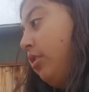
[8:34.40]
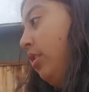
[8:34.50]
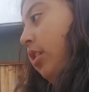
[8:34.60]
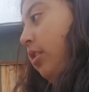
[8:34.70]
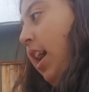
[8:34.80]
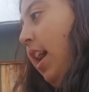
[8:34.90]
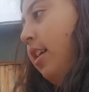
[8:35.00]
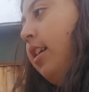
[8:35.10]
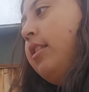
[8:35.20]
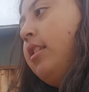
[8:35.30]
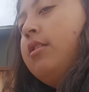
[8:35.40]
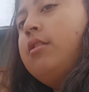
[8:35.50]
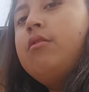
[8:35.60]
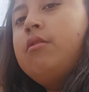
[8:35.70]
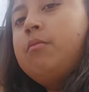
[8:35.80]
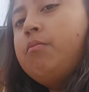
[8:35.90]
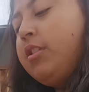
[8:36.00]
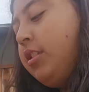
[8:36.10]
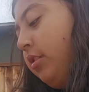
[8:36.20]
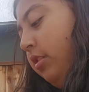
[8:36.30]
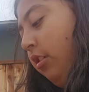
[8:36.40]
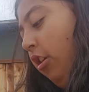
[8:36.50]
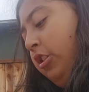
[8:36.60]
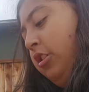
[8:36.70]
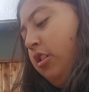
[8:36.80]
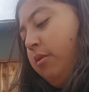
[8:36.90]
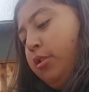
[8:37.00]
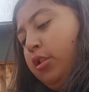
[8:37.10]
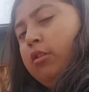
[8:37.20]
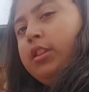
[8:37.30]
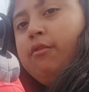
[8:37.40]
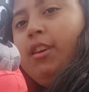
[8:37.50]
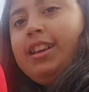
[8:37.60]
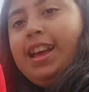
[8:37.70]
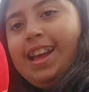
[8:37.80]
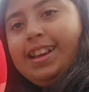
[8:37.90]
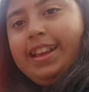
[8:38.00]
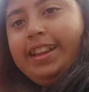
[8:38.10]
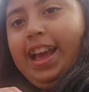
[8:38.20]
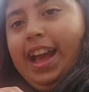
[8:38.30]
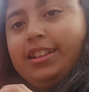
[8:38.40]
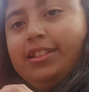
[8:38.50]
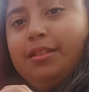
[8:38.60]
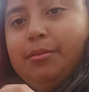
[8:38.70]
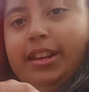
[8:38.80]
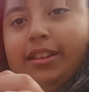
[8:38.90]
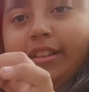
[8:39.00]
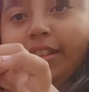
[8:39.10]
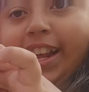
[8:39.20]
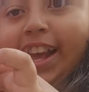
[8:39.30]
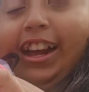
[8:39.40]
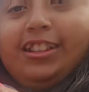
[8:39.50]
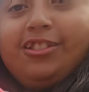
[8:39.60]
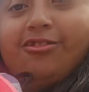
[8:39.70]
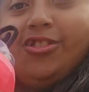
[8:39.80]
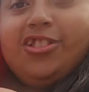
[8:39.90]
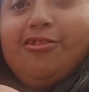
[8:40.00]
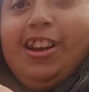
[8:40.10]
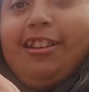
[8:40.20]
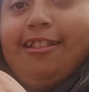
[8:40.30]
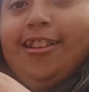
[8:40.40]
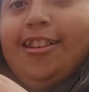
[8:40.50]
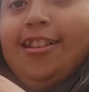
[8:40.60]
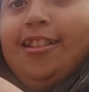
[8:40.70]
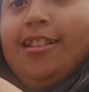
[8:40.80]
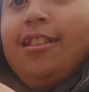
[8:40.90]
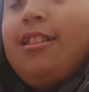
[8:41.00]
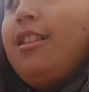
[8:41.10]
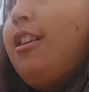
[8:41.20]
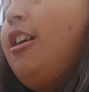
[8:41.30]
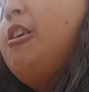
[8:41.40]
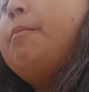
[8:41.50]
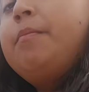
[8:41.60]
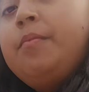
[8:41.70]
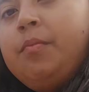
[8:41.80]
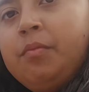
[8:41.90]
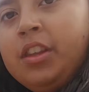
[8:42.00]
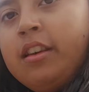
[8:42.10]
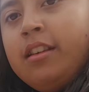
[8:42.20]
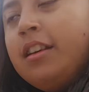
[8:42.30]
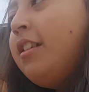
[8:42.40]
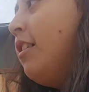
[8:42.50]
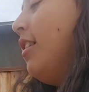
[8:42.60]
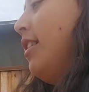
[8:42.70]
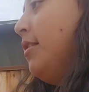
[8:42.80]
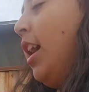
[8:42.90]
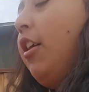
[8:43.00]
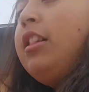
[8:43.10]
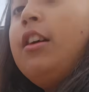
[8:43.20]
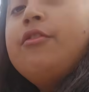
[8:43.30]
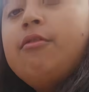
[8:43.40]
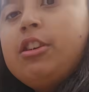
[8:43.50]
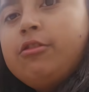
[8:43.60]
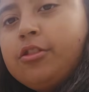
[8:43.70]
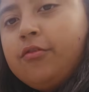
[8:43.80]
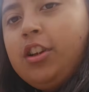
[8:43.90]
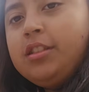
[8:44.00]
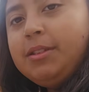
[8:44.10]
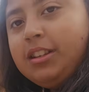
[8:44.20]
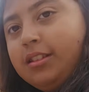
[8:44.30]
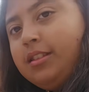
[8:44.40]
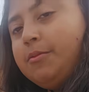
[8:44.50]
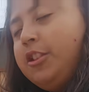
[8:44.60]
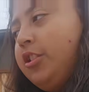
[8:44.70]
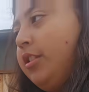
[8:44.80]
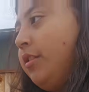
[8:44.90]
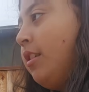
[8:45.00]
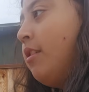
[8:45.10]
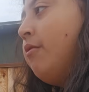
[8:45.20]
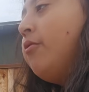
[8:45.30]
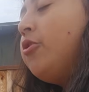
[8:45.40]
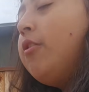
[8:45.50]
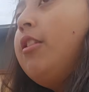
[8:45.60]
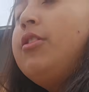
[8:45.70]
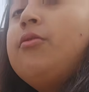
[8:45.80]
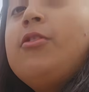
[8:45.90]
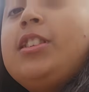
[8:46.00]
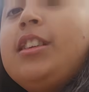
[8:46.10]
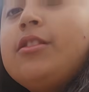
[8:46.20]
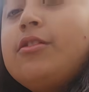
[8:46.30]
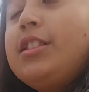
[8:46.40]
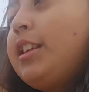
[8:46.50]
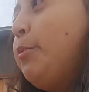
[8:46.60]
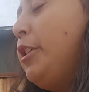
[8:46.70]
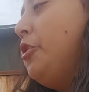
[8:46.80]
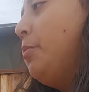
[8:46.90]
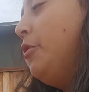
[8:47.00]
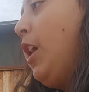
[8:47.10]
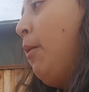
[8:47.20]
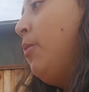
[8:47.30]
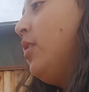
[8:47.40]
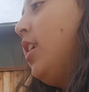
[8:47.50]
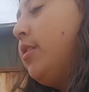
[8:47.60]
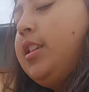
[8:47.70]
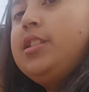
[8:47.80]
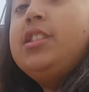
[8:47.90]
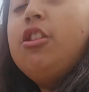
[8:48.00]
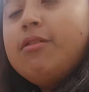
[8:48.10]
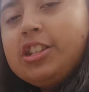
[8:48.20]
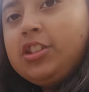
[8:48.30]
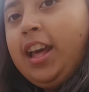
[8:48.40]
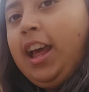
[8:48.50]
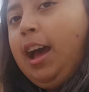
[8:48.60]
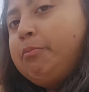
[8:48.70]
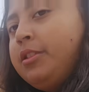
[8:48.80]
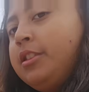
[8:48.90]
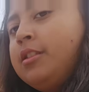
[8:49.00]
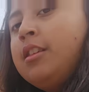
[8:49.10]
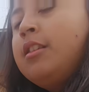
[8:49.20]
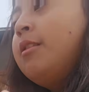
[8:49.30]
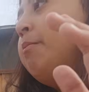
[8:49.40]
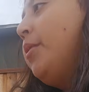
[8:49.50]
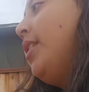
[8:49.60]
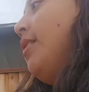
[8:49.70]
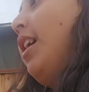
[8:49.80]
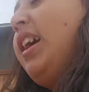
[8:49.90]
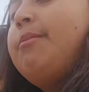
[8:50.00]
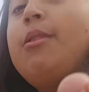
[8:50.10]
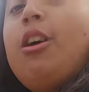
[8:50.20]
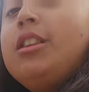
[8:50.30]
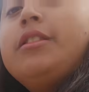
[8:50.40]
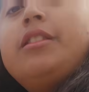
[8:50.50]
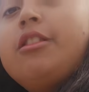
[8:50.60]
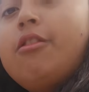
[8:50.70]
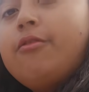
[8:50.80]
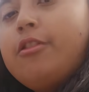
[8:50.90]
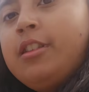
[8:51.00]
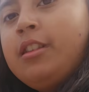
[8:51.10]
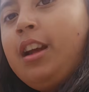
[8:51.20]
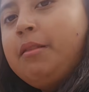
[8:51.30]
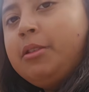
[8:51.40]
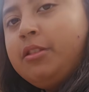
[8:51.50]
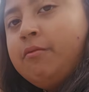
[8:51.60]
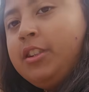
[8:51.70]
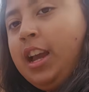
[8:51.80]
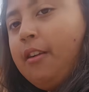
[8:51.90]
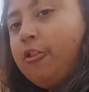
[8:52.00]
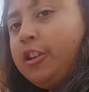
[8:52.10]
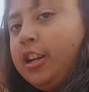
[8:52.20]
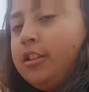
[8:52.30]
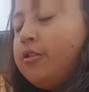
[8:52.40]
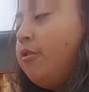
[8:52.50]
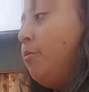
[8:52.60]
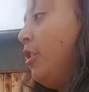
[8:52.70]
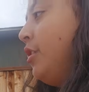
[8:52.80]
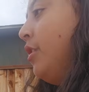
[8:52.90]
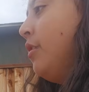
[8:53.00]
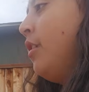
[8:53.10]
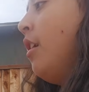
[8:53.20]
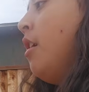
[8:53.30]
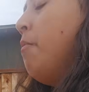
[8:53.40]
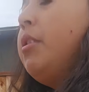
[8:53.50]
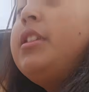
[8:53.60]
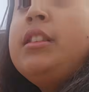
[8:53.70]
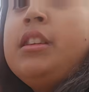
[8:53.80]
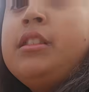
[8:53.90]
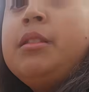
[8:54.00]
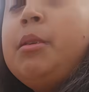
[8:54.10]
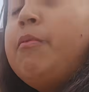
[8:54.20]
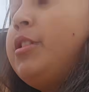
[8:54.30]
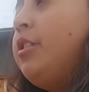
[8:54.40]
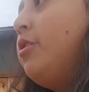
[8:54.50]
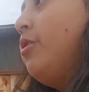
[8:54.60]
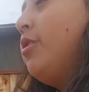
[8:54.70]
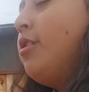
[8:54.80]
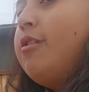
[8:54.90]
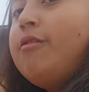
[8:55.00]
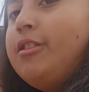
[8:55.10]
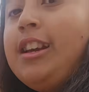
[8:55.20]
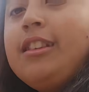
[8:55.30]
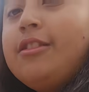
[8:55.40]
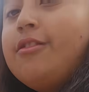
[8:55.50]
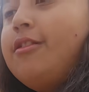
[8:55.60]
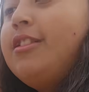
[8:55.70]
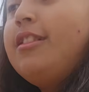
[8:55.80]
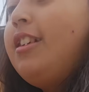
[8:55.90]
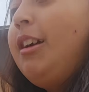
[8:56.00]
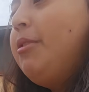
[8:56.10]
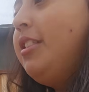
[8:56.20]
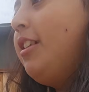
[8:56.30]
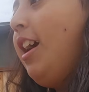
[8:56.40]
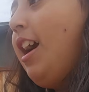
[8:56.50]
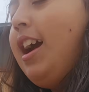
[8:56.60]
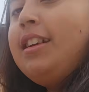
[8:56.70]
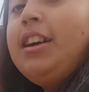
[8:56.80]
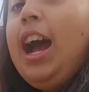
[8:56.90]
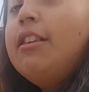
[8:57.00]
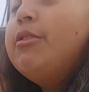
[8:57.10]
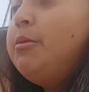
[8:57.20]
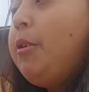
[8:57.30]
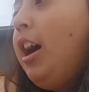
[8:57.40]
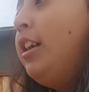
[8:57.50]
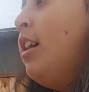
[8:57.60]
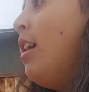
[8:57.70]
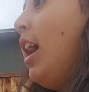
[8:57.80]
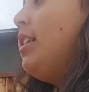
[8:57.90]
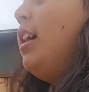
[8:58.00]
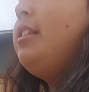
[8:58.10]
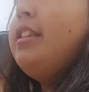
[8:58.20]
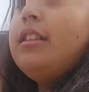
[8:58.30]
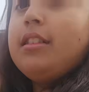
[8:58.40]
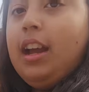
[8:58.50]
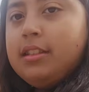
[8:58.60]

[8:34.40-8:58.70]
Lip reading: easily done that and then printed it on, but no, they went ahead and actually made it an actual sweater. Now I love the way Culture Fly's making these plushies. Do I wish for a dandysworld X Makeship collab? Yes, I still wish that happened, but I'm honestly over it. I mean, we have our dandysworld plushies, but they did team up with you two, so dandysworld, I mean, I would buy. I think